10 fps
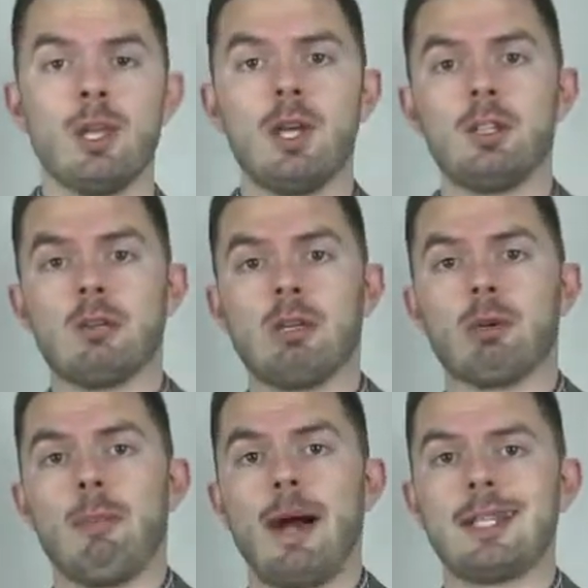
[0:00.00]
it's going to be your
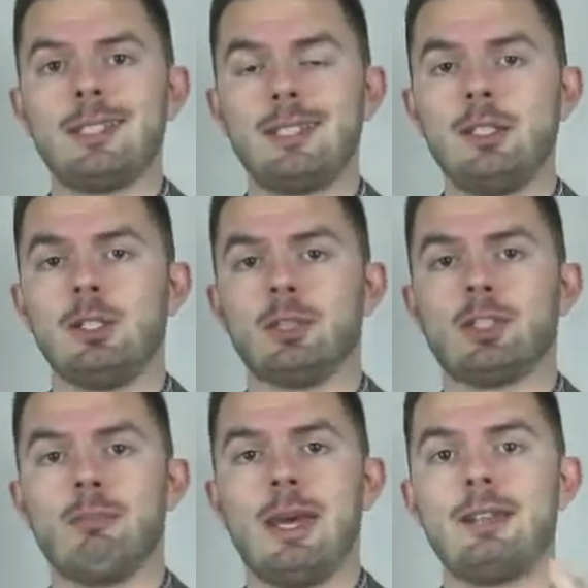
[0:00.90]
moccasin, your
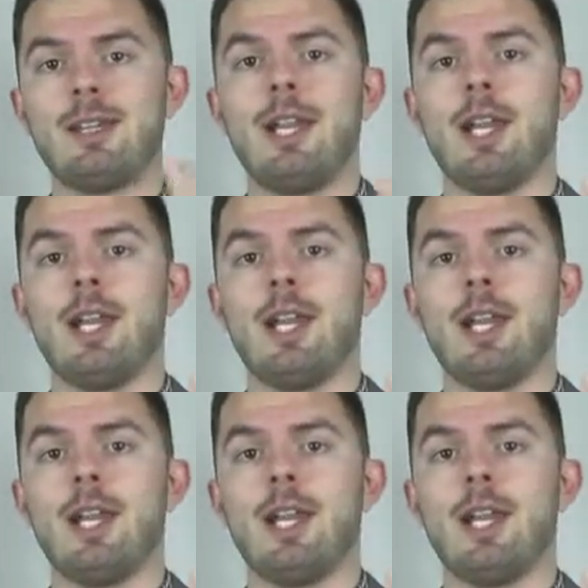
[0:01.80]
cement,